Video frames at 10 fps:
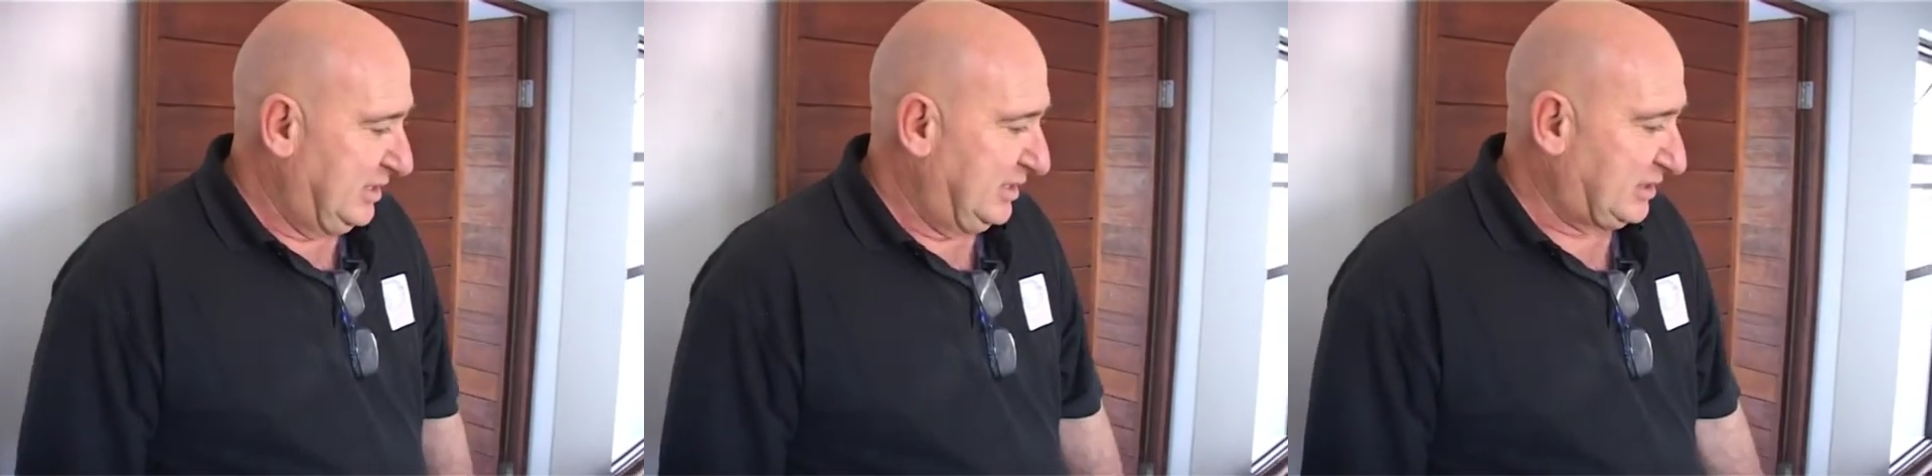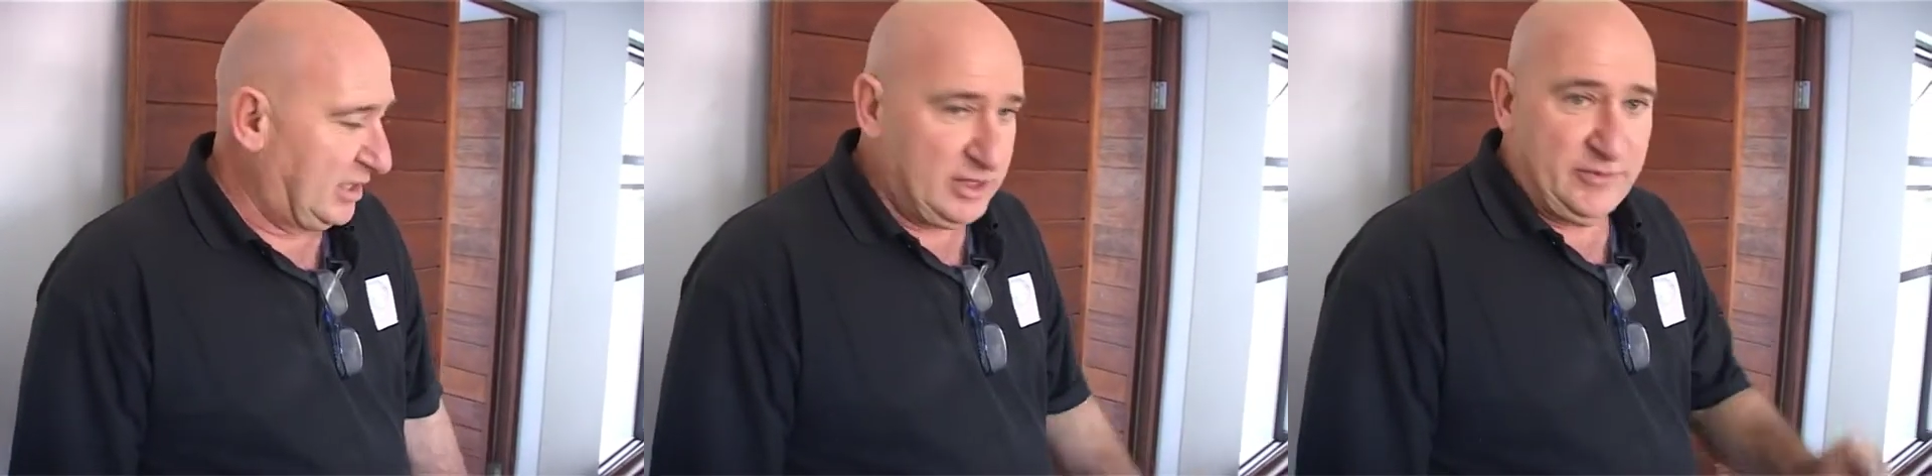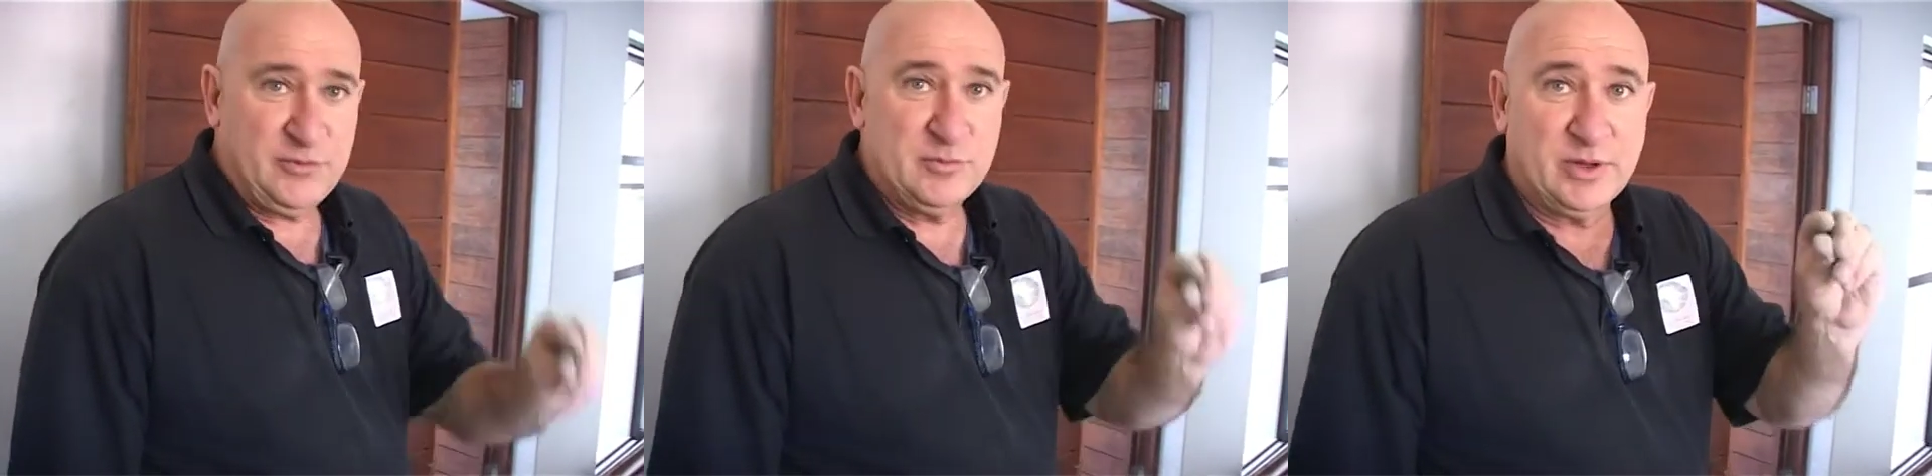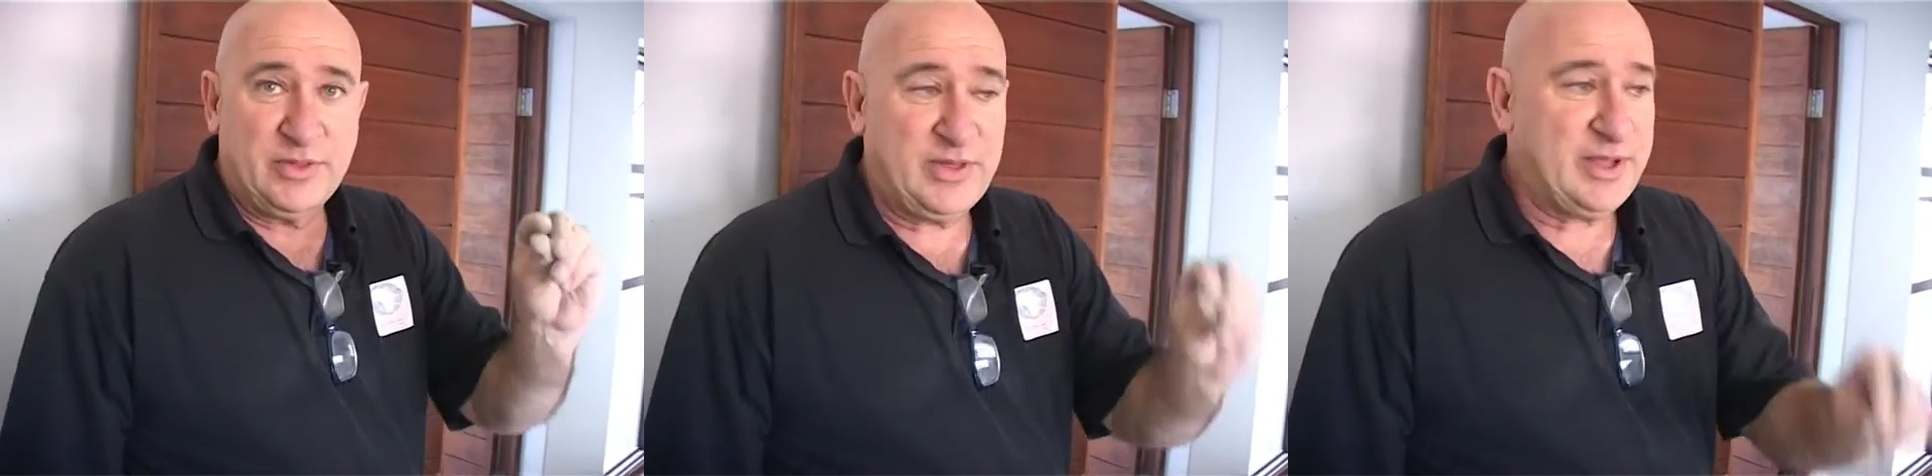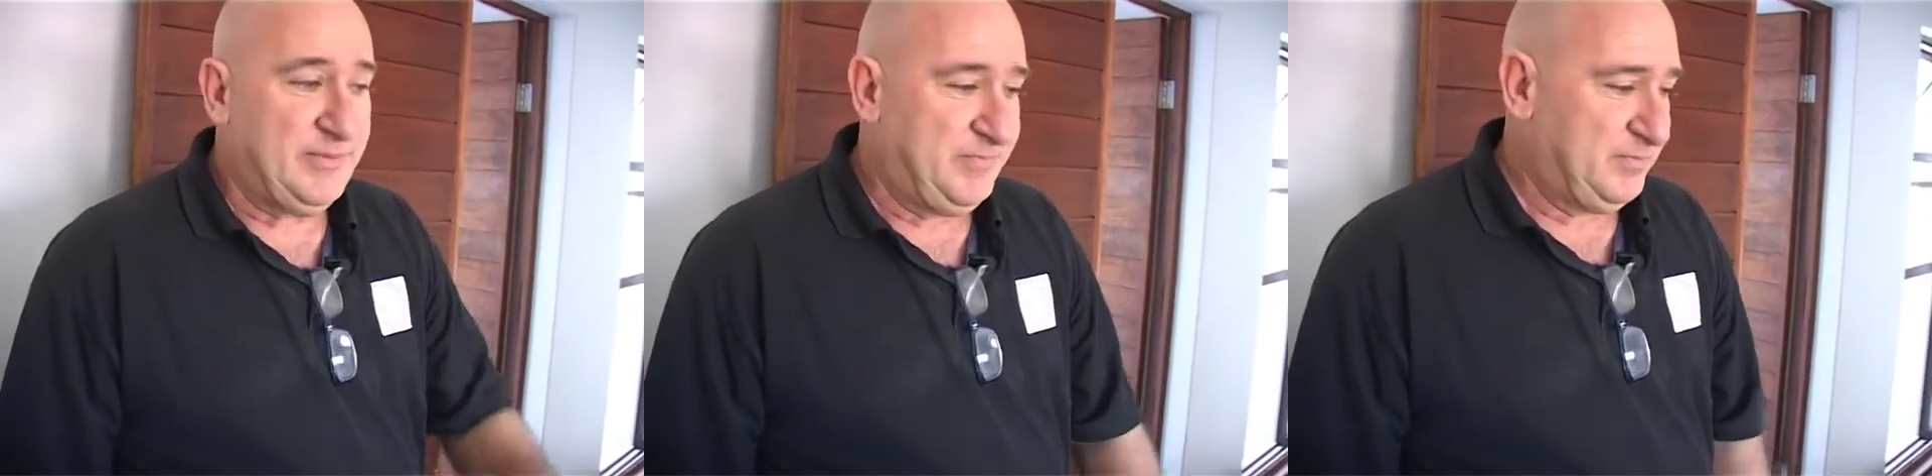it's only a few mil thick.
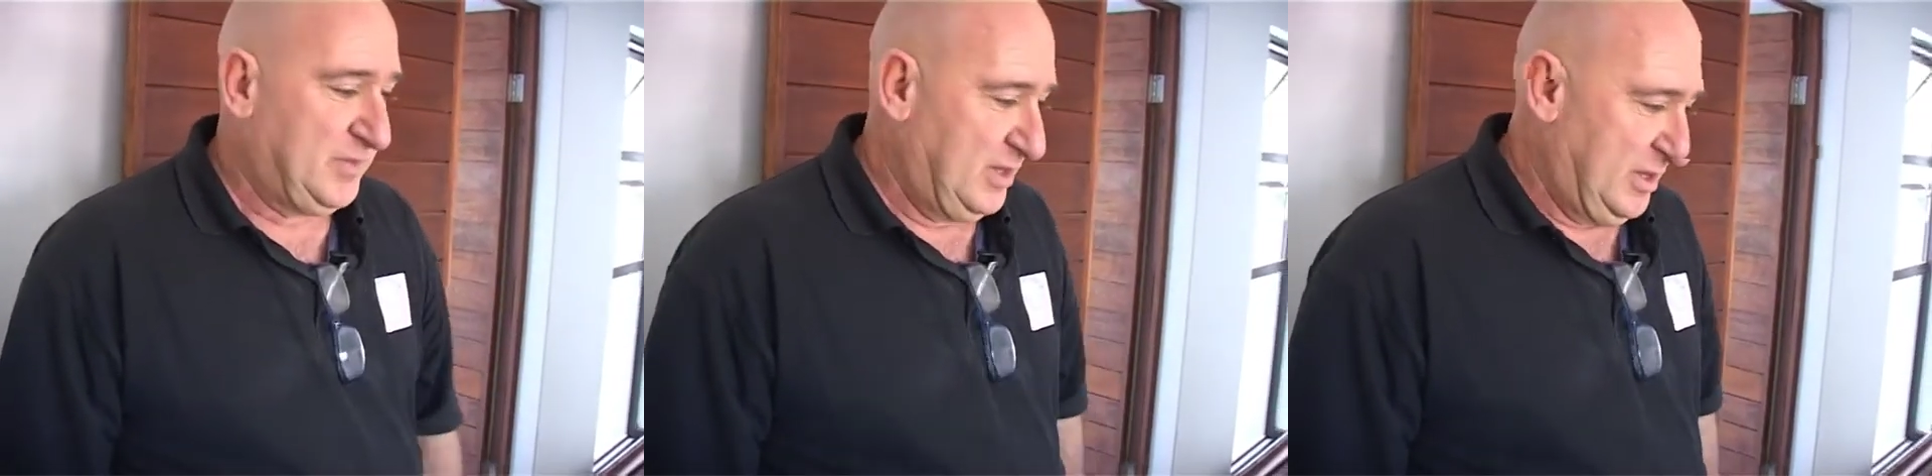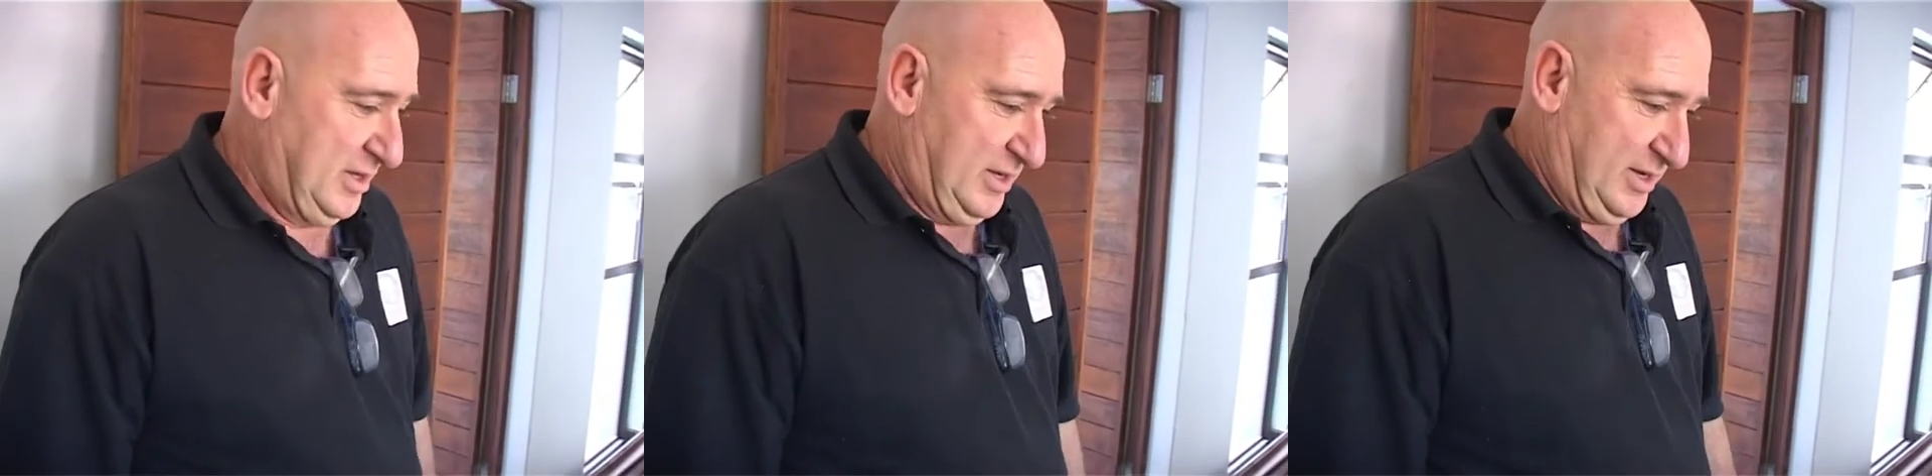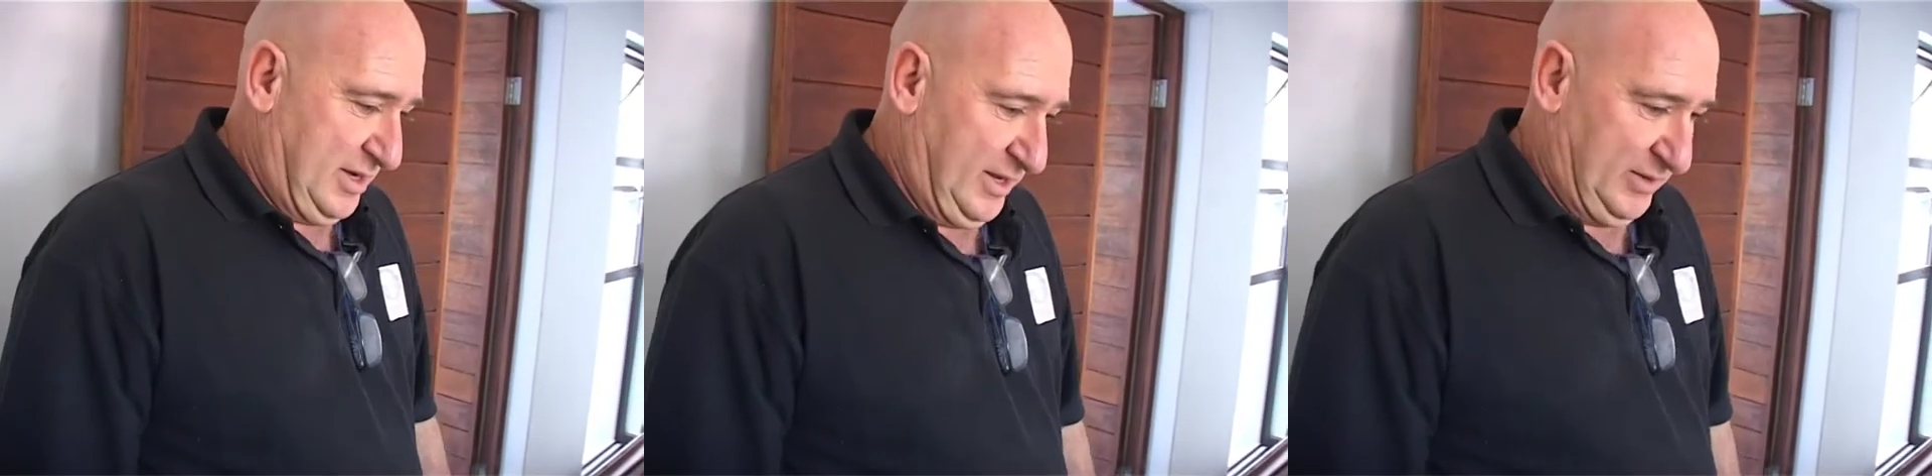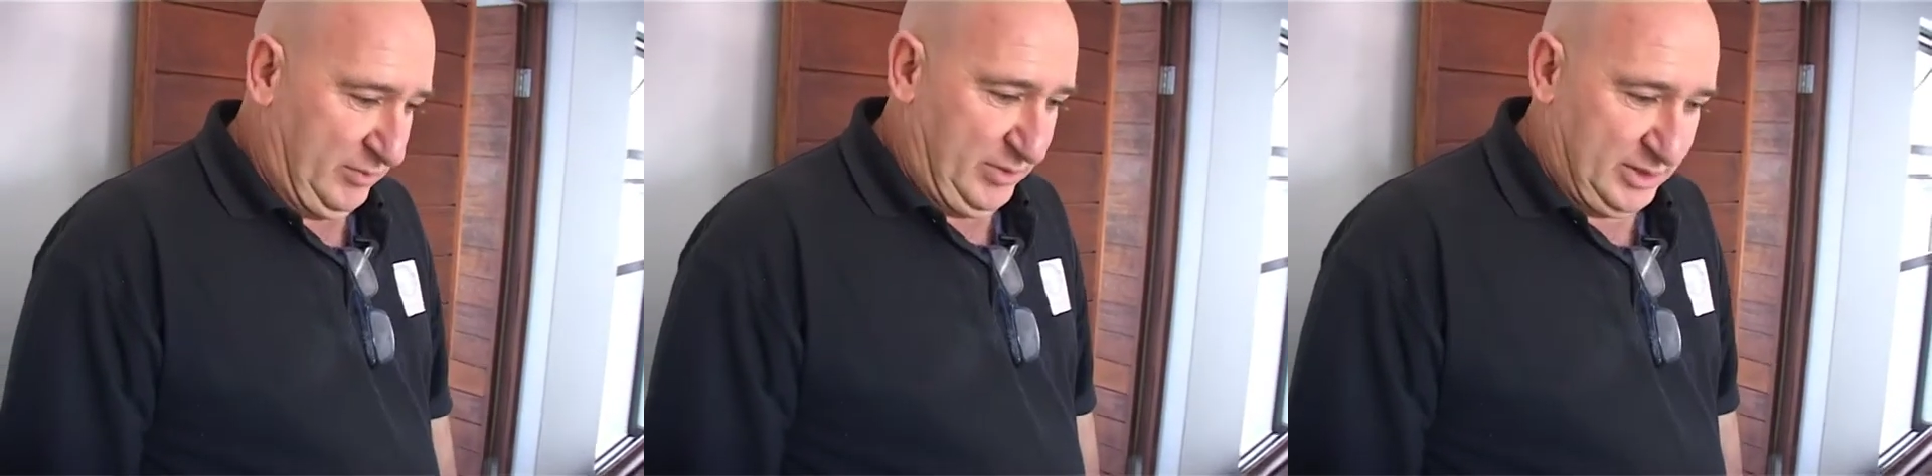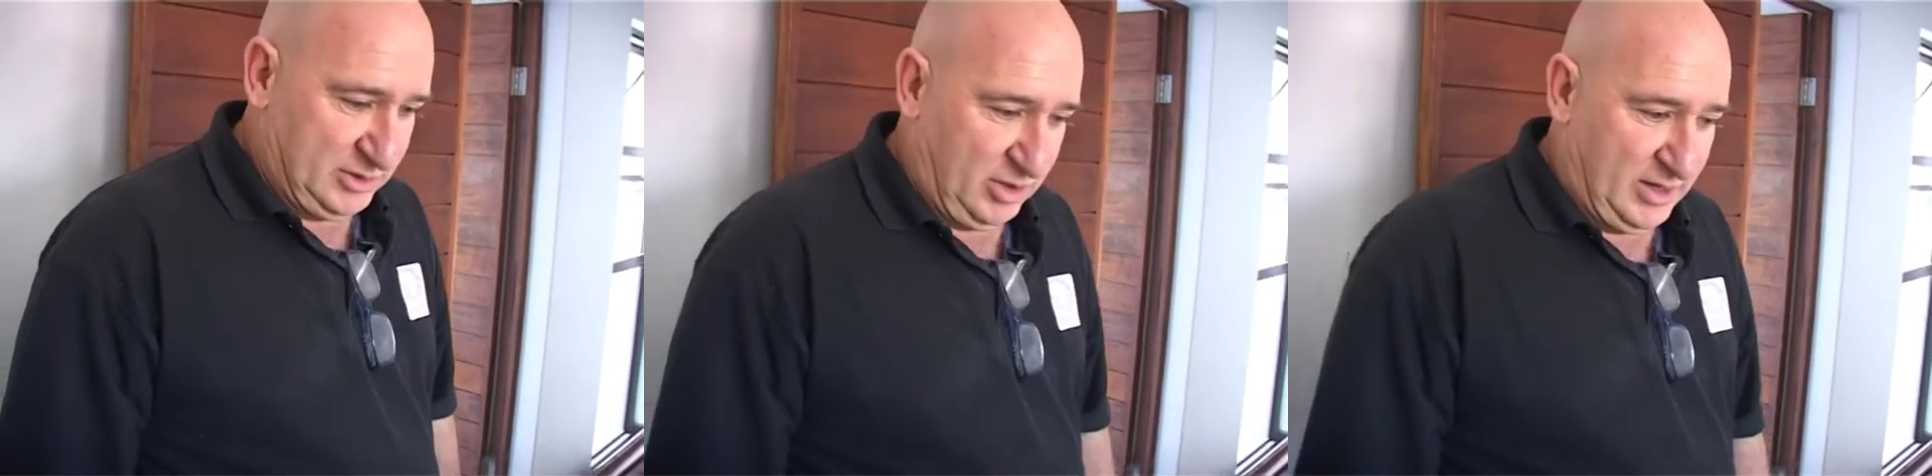And then we
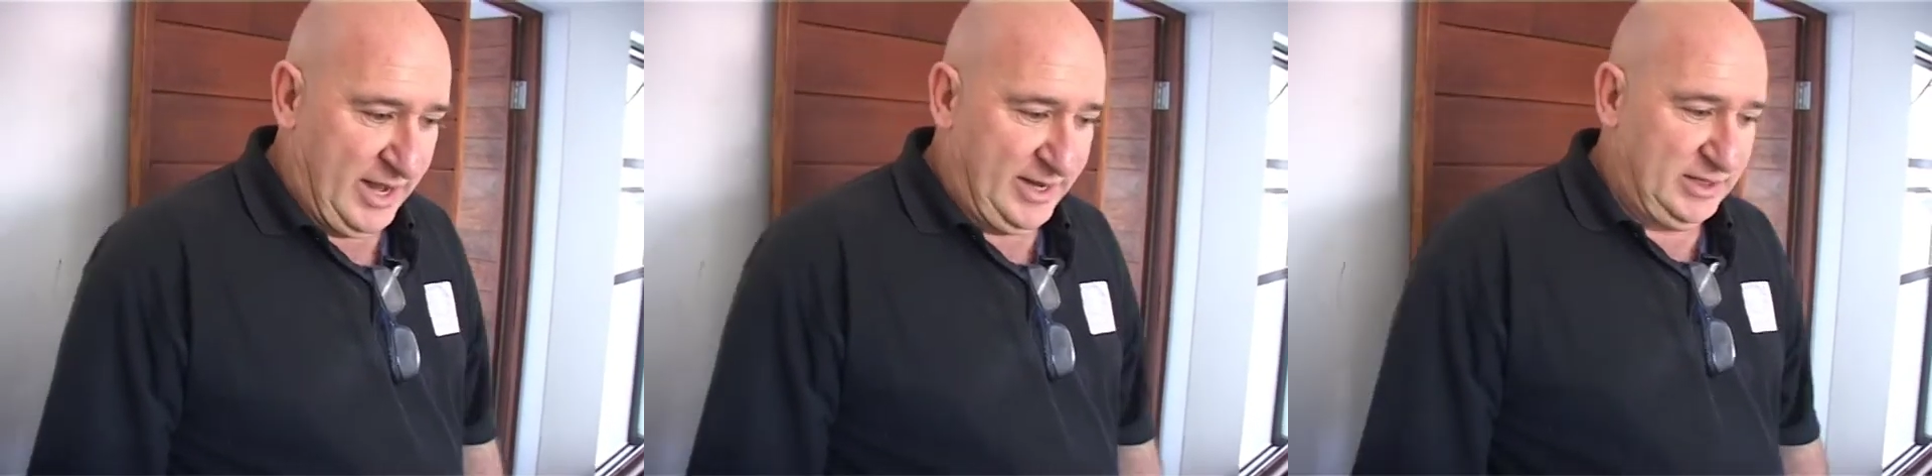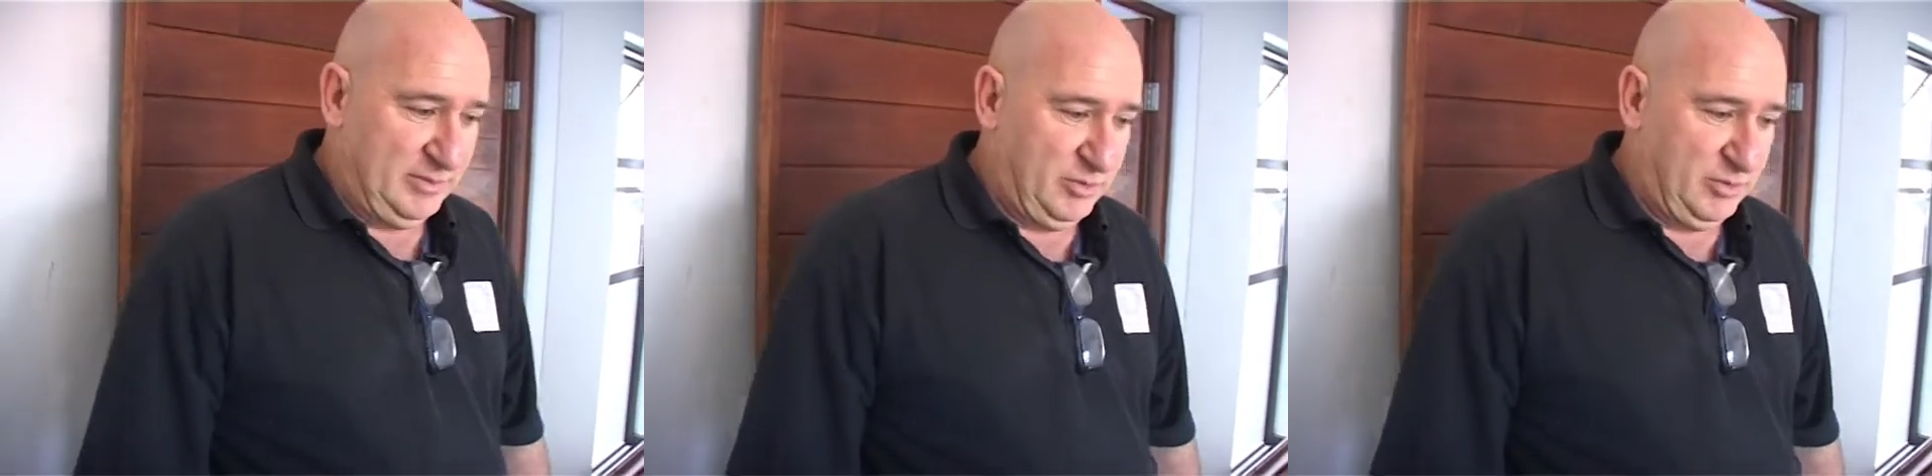can start laying in the